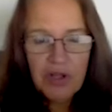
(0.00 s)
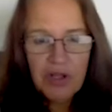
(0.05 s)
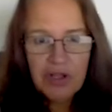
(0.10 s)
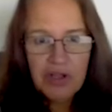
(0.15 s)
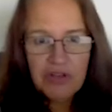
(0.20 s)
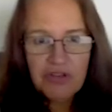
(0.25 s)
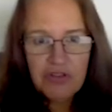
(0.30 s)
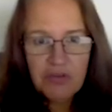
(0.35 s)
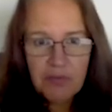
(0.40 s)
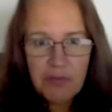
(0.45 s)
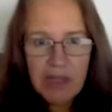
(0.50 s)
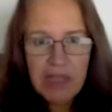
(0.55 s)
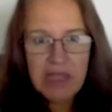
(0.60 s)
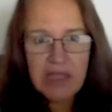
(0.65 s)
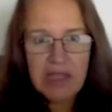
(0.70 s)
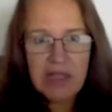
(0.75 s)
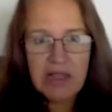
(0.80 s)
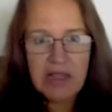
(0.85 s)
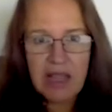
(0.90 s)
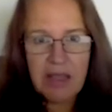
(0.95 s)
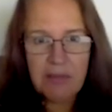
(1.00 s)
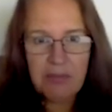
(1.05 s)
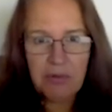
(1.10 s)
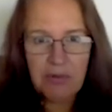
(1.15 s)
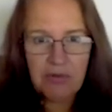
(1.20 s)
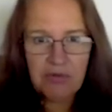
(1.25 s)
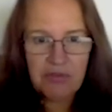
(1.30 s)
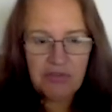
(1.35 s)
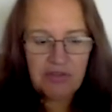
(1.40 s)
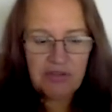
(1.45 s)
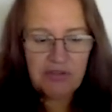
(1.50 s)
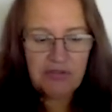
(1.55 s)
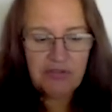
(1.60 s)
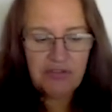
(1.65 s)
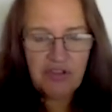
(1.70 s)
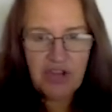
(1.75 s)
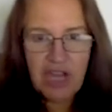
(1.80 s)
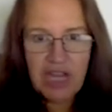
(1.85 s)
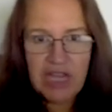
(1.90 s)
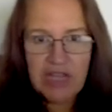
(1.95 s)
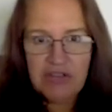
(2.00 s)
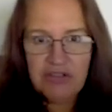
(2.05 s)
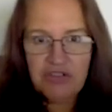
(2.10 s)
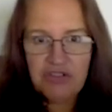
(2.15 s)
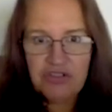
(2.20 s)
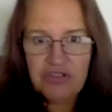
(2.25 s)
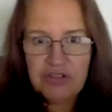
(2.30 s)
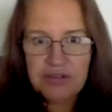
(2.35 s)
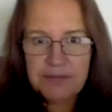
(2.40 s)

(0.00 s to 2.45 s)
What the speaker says: to making that positive change.